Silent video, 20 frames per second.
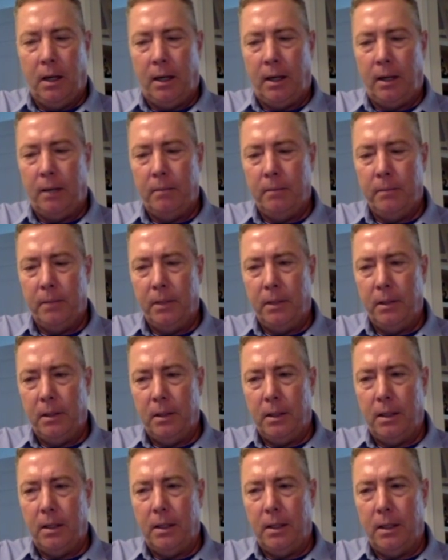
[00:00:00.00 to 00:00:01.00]
Um,
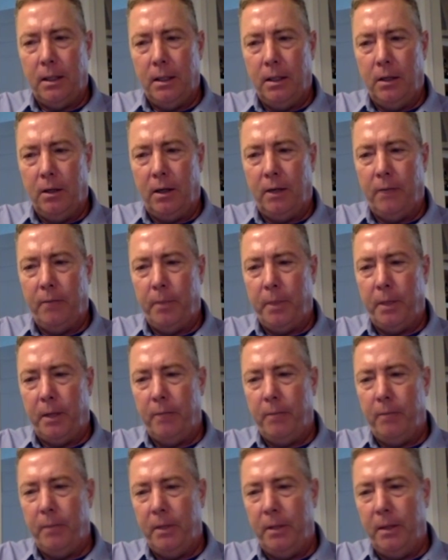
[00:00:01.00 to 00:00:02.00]
you know, I,
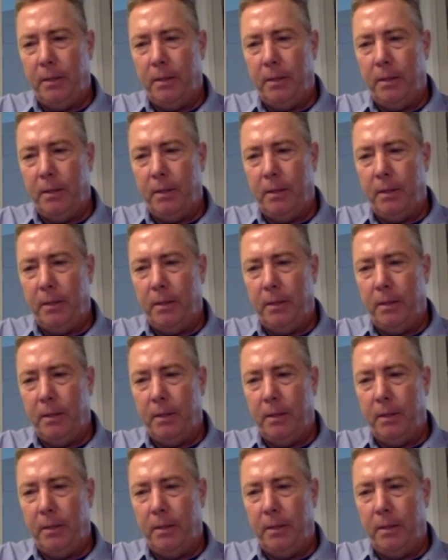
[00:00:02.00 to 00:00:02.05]
I,